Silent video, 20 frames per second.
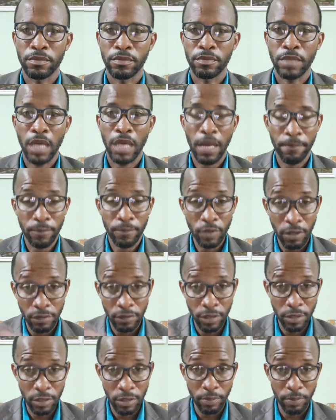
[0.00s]

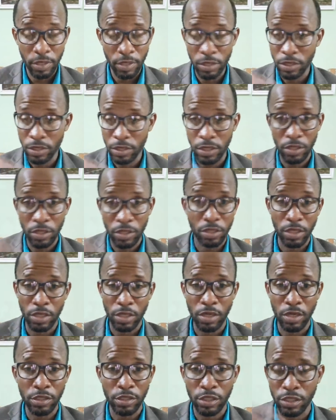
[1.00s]
AFC supporters, they
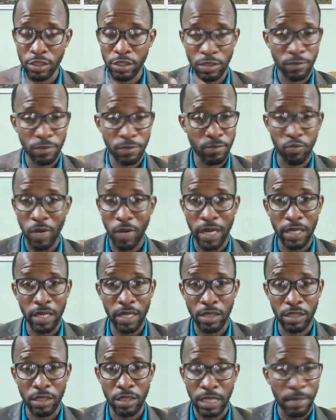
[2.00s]
gun Jesus wild
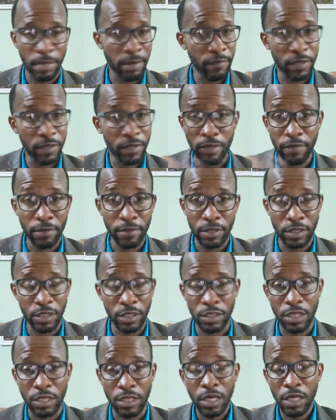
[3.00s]
all the time. Everything
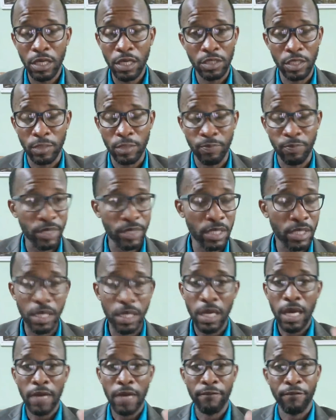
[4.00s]
is pray
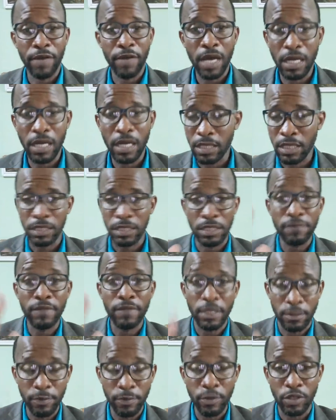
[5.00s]
and fast as if
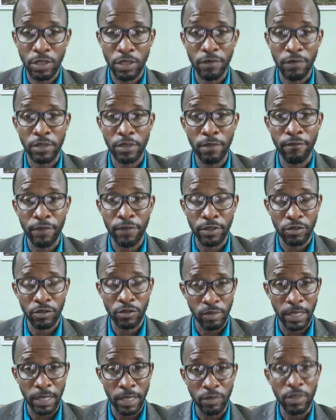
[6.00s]
that's supposed to give you some victory
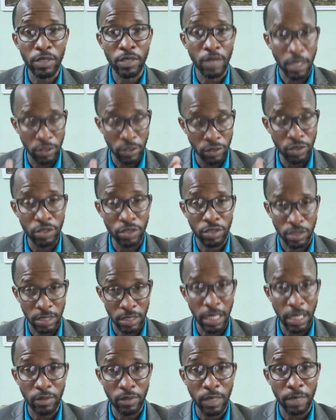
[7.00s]
right away. And you'll see
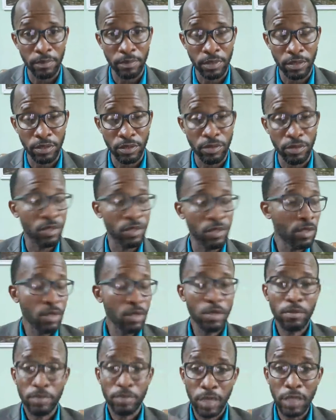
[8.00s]
exactly what happens to you.
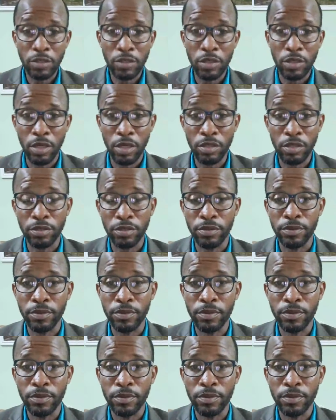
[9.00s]
That's all y'all could do.